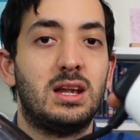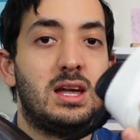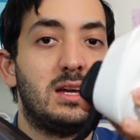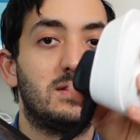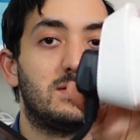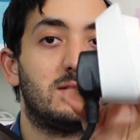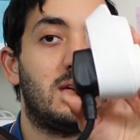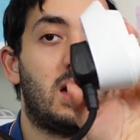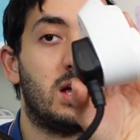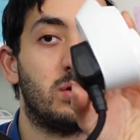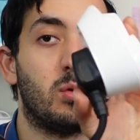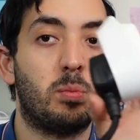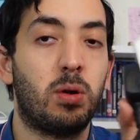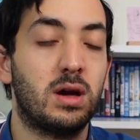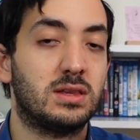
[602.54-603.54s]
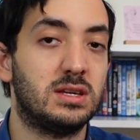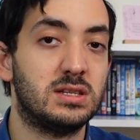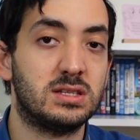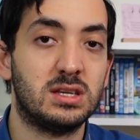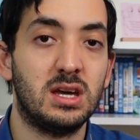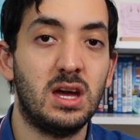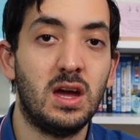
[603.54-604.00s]
this, and you'll plug
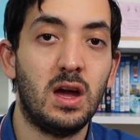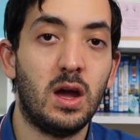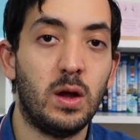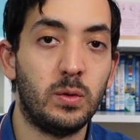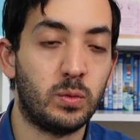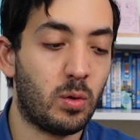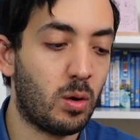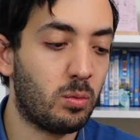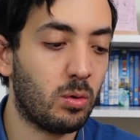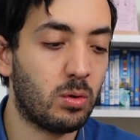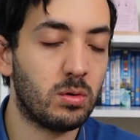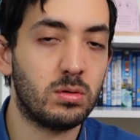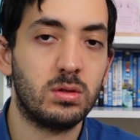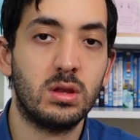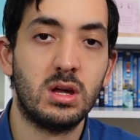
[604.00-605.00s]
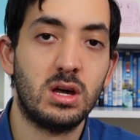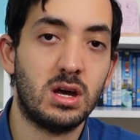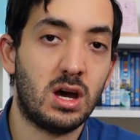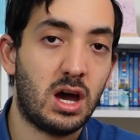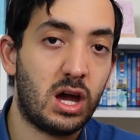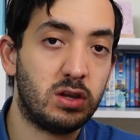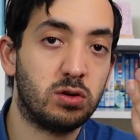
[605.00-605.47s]
this into a wall
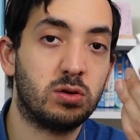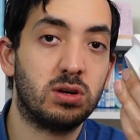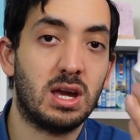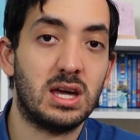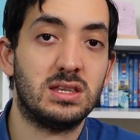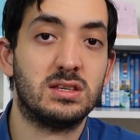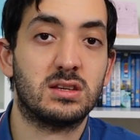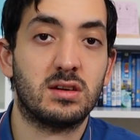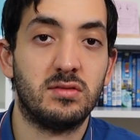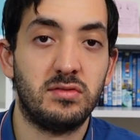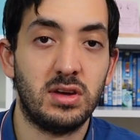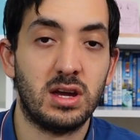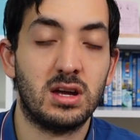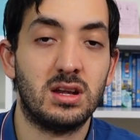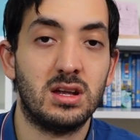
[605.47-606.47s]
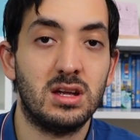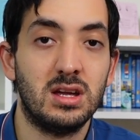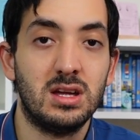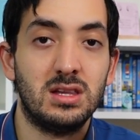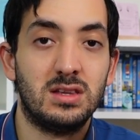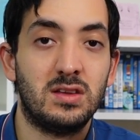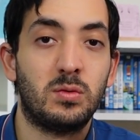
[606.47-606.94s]
and you can get this configured.
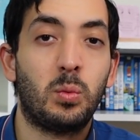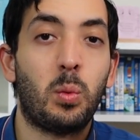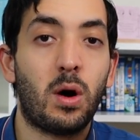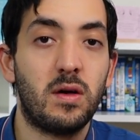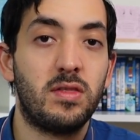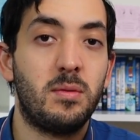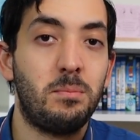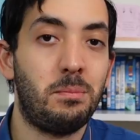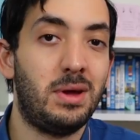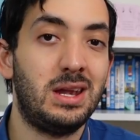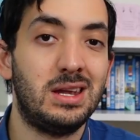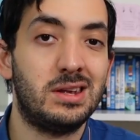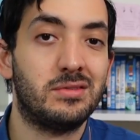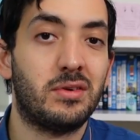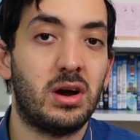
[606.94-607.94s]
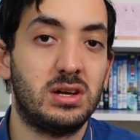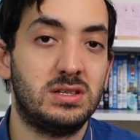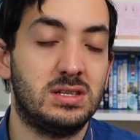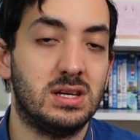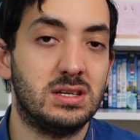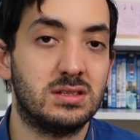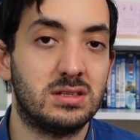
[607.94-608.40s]
This is one of the many
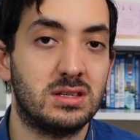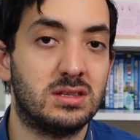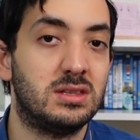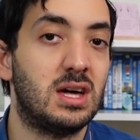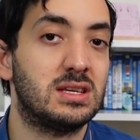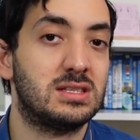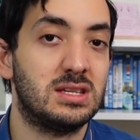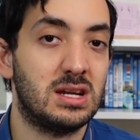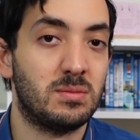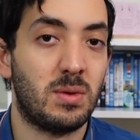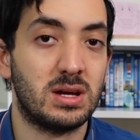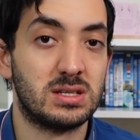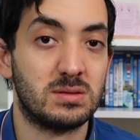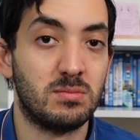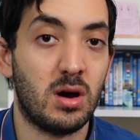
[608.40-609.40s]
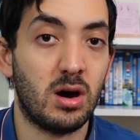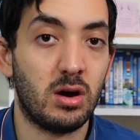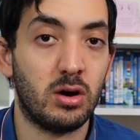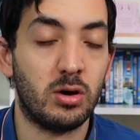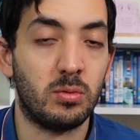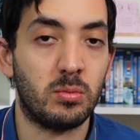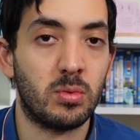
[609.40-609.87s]
devices that sit in my smart
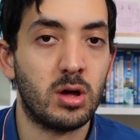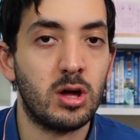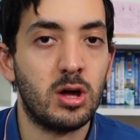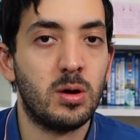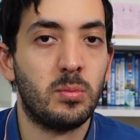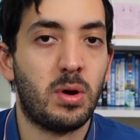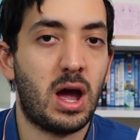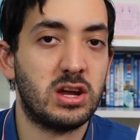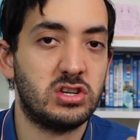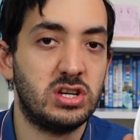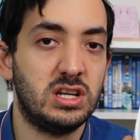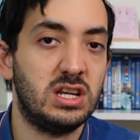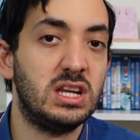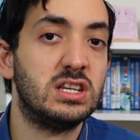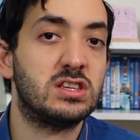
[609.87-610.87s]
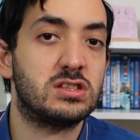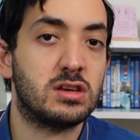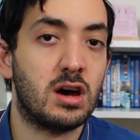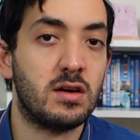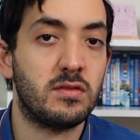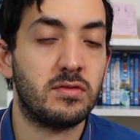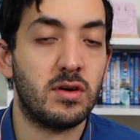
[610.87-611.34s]
home, but actually need to
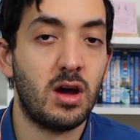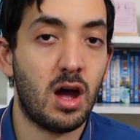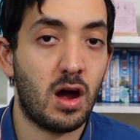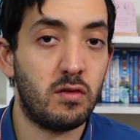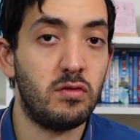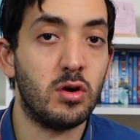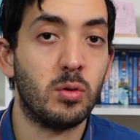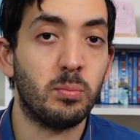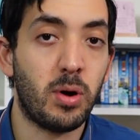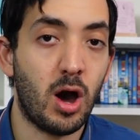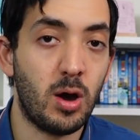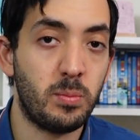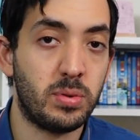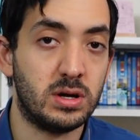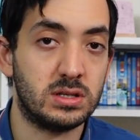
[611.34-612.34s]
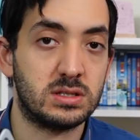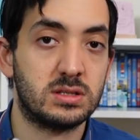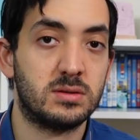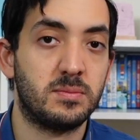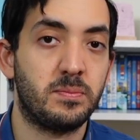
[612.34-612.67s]
serve a real purpose.